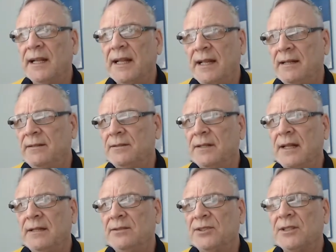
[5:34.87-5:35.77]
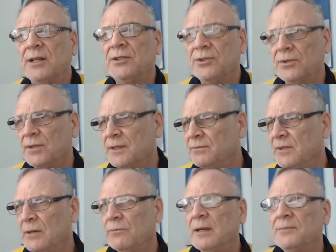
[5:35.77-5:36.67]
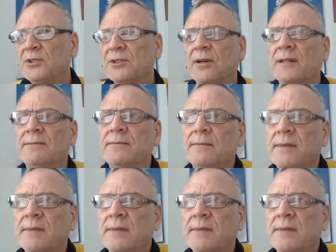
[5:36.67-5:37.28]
and social and website